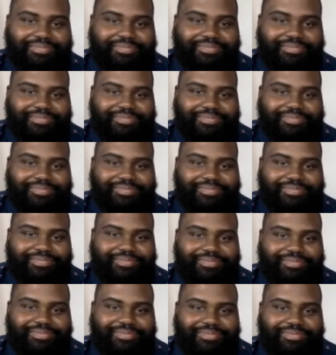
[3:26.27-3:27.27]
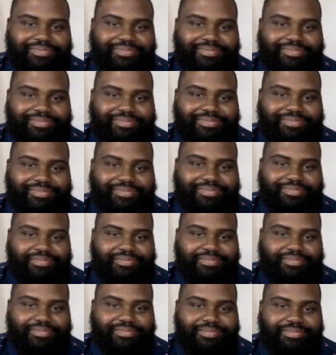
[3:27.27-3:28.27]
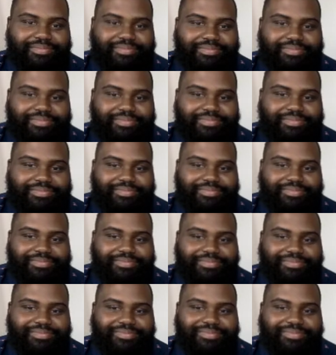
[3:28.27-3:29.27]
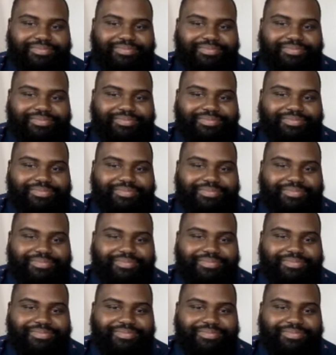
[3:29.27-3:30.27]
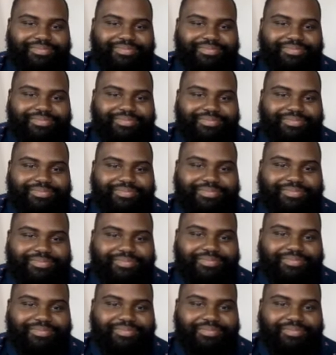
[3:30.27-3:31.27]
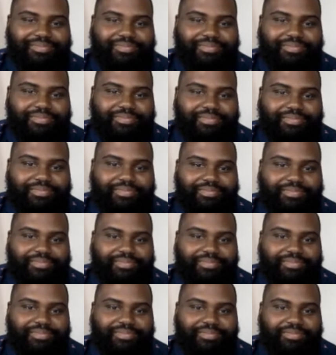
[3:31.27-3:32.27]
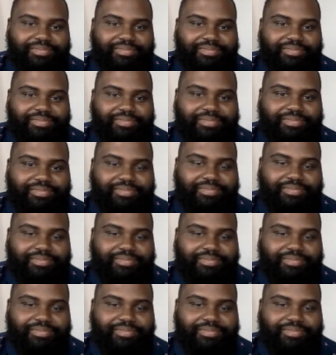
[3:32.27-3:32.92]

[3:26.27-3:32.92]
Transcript: The person shown says nothing.